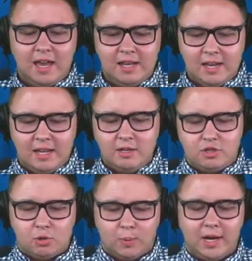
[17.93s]
an
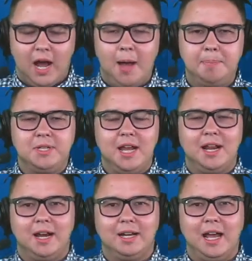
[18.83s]
injury
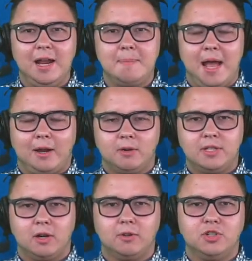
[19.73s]
update on linebacker
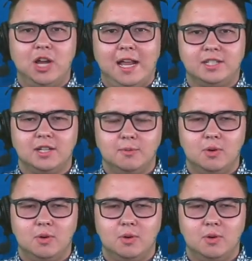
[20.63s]
Darryl Johnson.